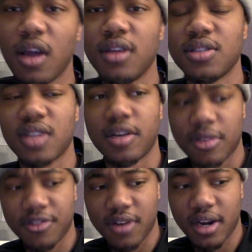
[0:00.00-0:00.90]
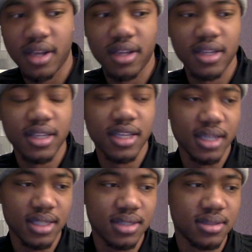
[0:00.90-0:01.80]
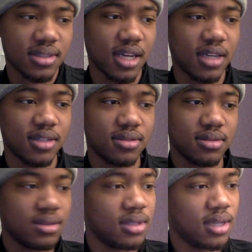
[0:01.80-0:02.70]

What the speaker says: So that was my Friday. Get in town,